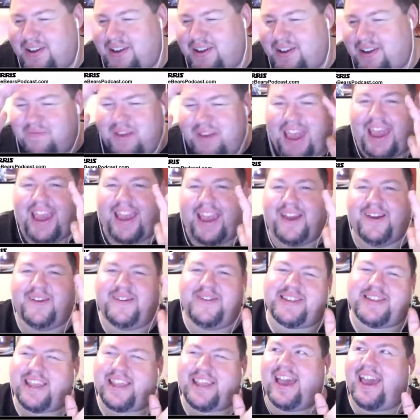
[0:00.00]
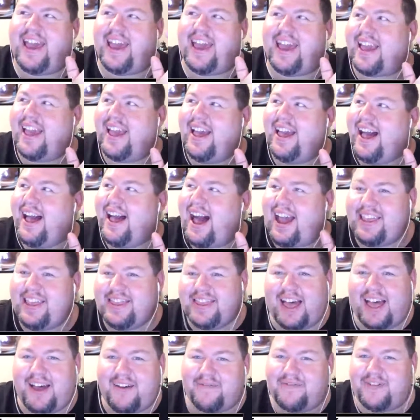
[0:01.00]
me, who's like, I
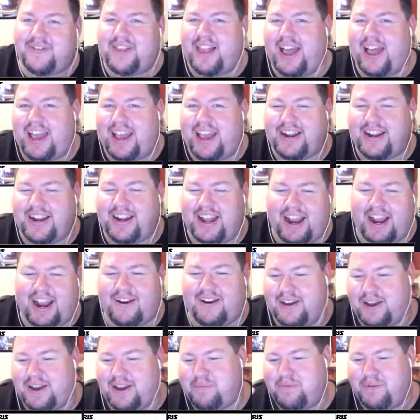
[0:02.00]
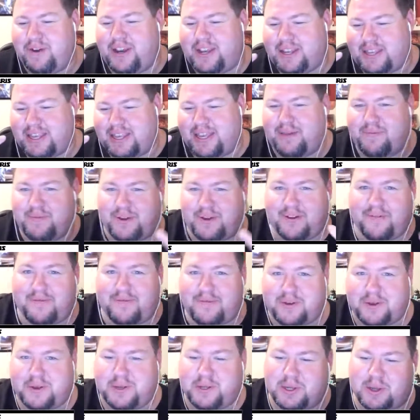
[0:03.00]
love light, airy, breezy,
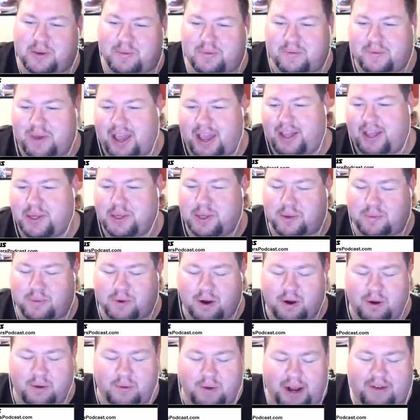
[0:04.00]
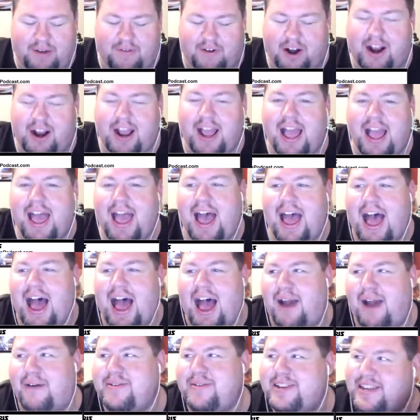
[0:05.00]
beautiful Superman, Supergirl, whatever.
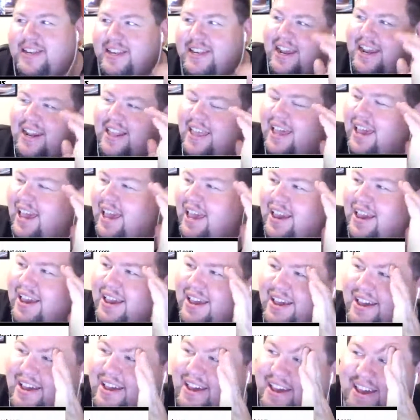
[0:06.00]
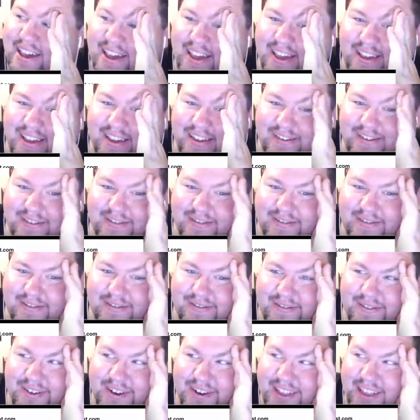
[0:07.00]
I was just kind of like, ugh,
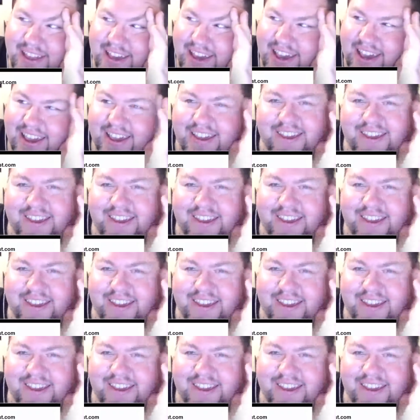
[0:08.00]
really?